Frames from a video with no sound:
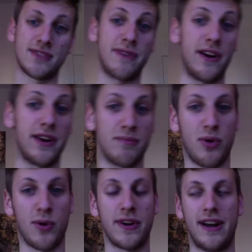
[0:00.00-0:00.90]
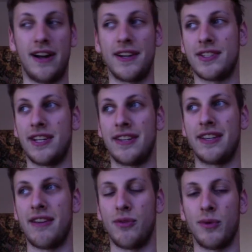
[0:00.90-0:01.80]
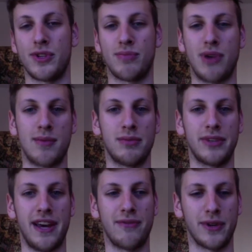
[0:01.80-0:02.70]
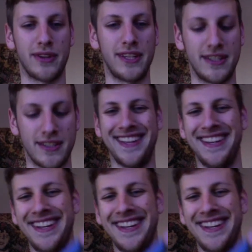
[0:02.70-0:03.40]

very important, honestly. I think everyone should probably have one of these.